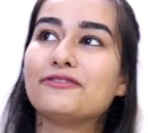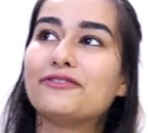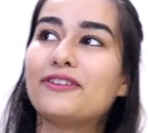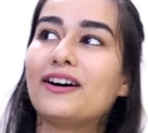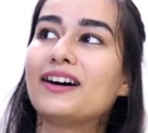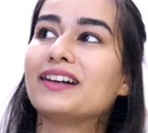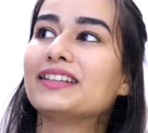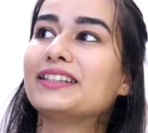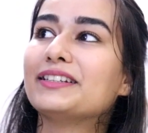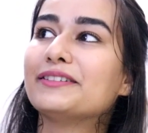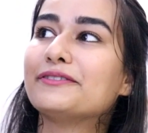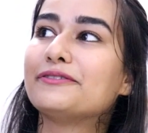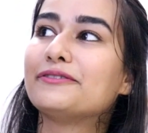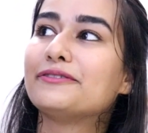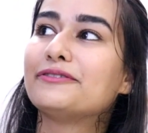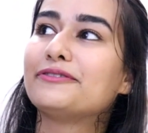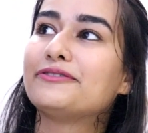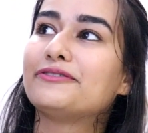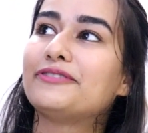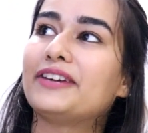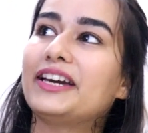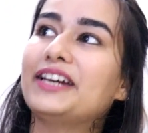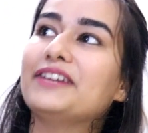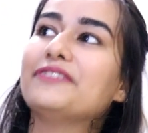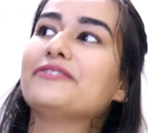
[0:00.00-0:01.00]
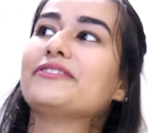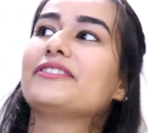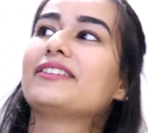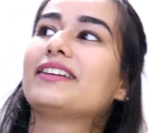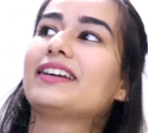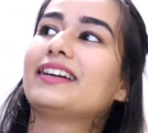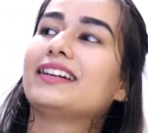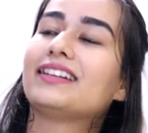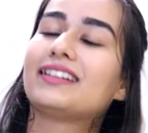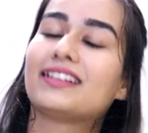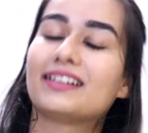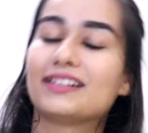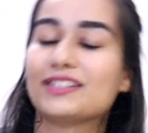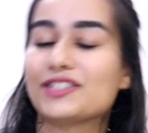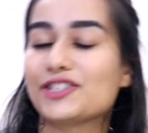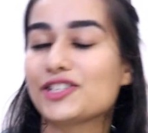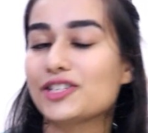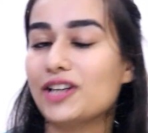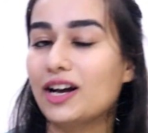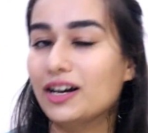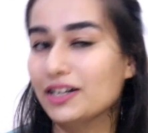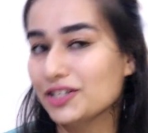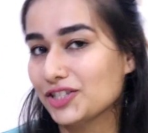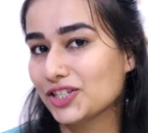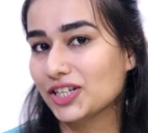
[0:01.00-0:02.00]
far the favorite
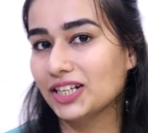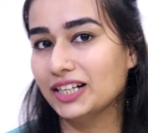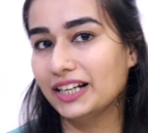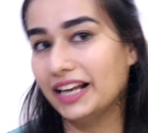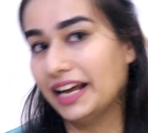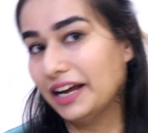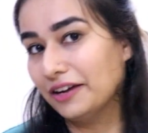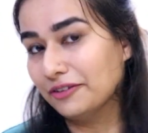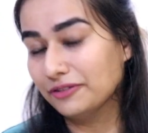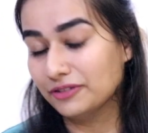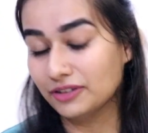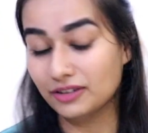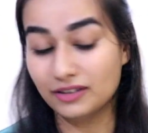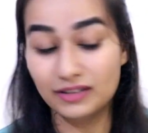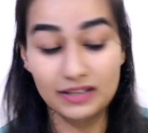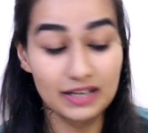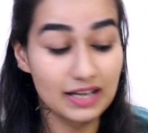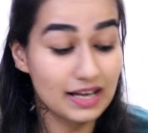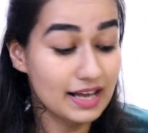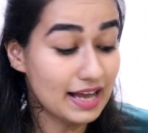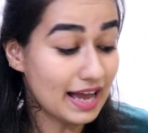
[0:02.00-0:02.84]
shower gel ever,